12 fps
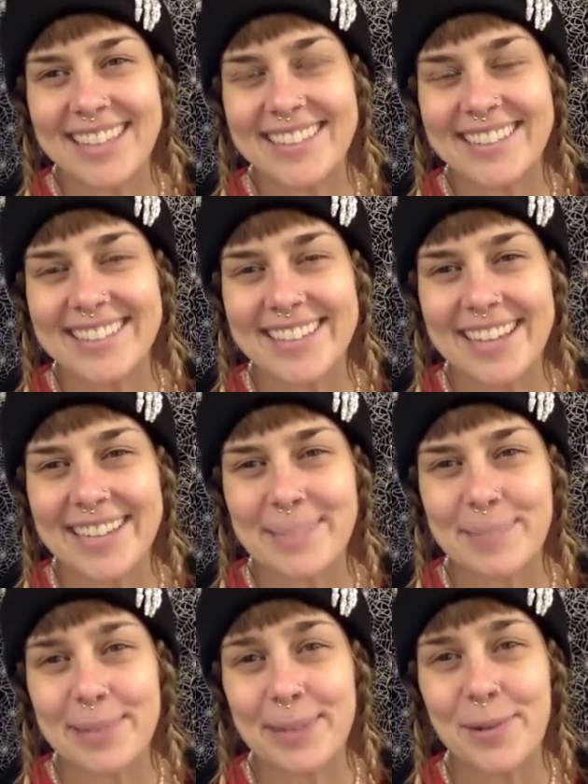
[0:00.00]
Decide to
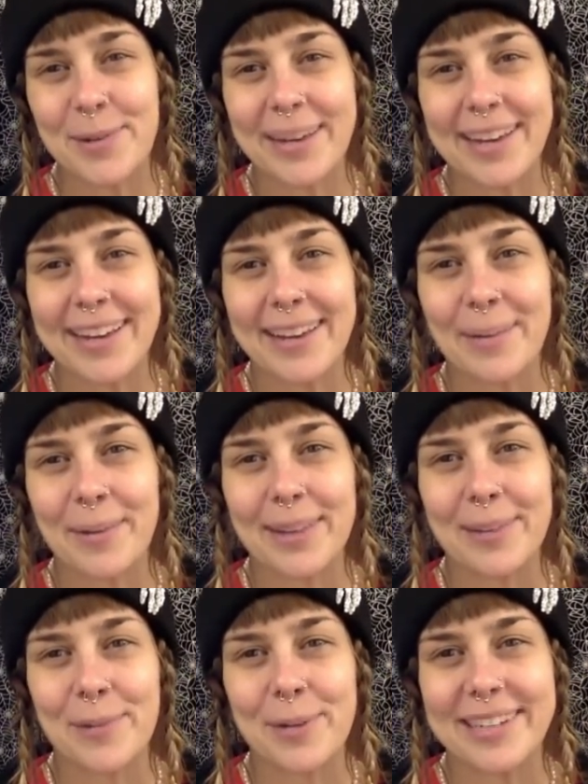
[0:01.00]
be okay
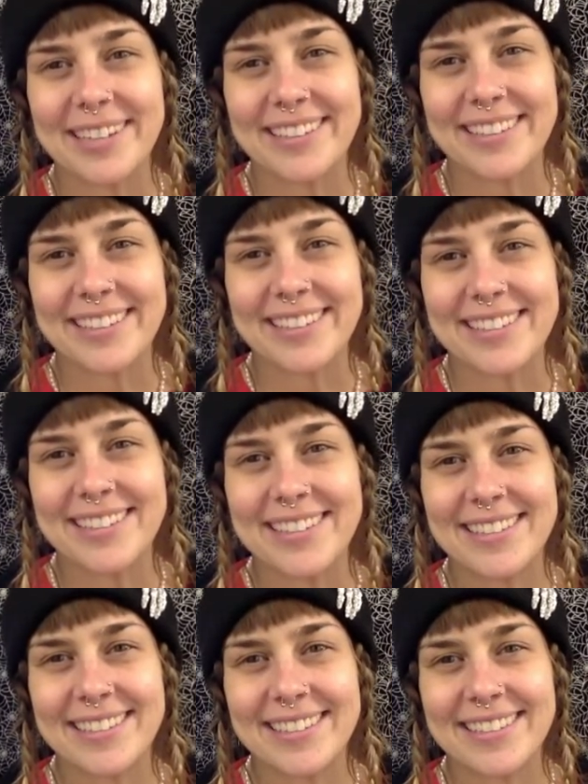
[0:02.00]
with what
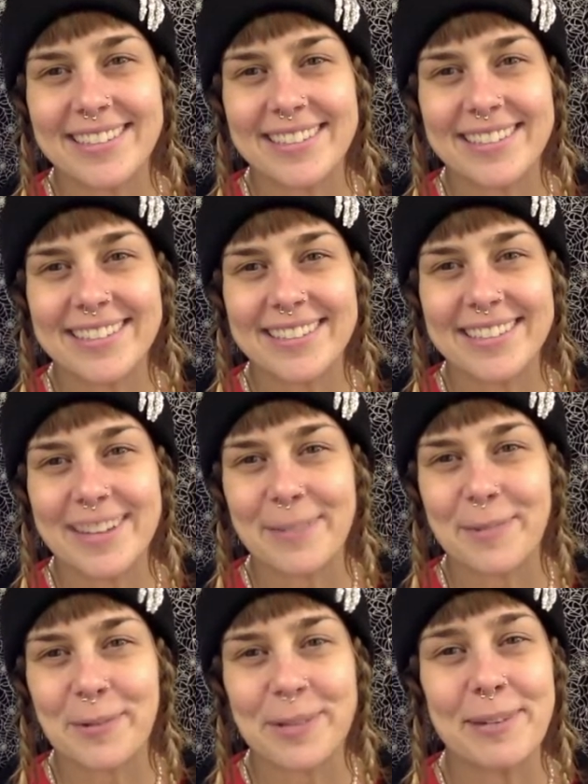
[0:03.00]
is,
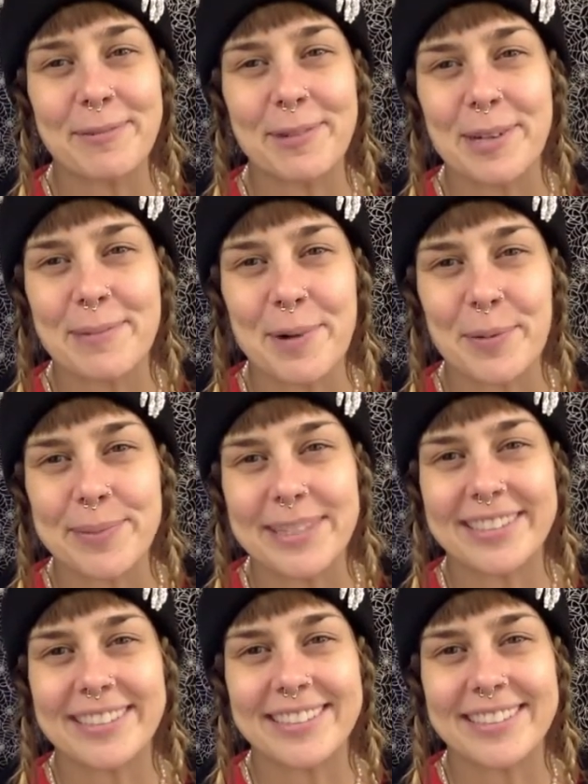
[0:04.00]
if only for a moment.